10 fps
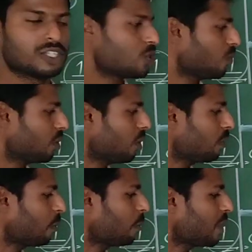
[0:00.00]
So here
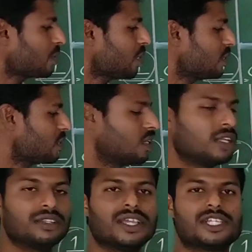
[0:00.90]

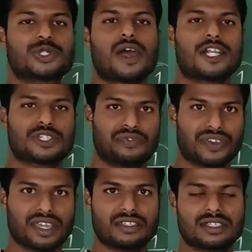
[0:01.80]
professionals, they charge
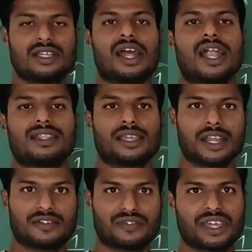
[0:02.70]
fees and they
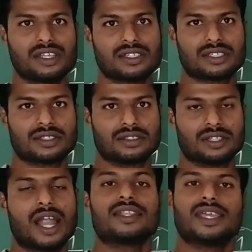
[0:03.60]
get
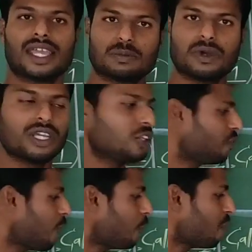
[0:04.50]
fees and they get money in the
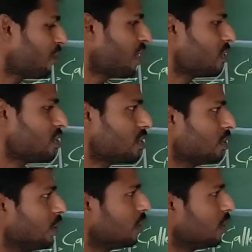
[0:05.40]
form of fees.